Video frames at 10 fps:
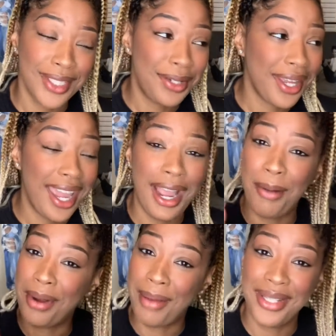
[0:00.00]
Okay, I
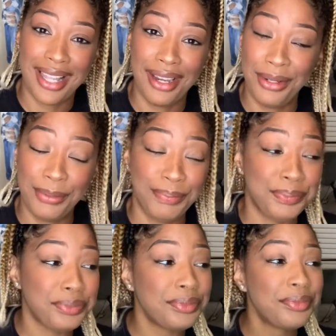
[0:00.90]
promise I
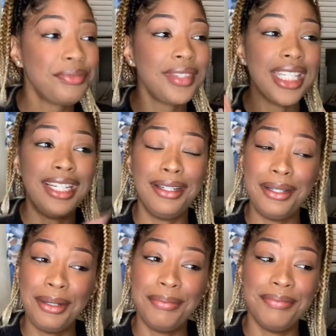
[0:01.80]

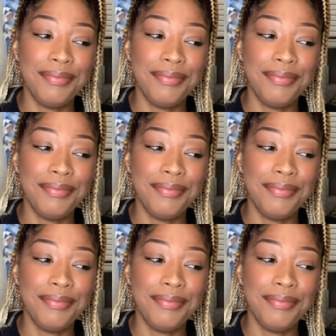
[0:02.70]
do.